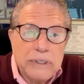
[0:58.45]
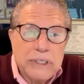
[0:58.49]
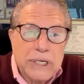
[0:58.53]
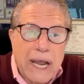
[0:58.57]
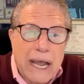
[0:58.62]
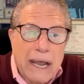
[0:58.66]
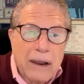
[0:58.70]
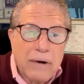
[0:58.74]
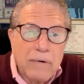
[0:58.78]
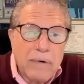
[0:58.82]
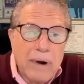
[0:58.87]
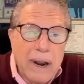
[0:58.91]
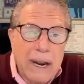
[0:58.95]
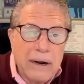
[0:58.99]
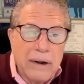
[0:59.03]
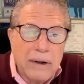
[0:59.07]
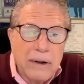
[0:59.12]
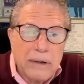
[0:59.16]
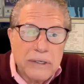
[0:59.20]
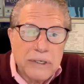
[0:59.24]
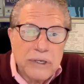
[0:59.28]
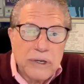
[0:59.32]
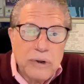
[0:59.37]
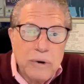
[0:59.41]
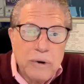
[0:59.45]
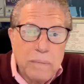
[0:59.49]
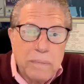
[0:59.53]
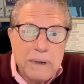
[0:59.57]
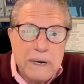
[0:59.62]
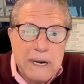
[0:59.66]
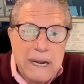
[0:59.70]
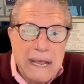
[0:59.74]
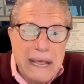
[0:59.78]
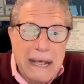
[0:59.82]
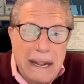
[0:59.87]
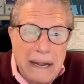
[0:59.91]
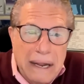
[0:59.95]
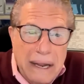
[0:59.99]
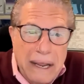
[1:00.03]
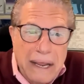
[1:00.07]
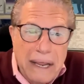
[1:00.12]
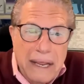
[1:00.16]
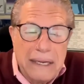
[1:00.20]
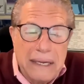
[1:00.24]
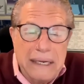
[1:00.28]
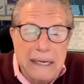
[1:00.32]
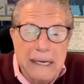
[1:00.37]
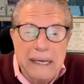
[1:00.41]
Jack Reynolds, Lou
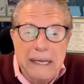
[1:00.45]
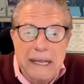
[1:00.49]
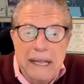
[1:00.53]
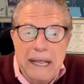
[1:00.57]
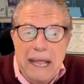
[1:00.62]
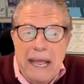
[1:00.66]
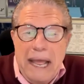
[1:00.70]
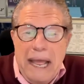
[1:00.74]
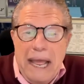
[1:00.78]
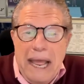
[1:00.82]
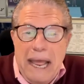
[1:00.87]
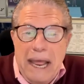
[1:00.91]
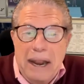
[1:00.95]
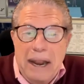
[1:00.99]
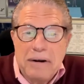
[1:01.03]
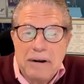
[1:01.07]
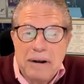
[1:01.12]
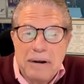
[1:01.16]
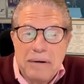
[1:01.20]
Piniella. And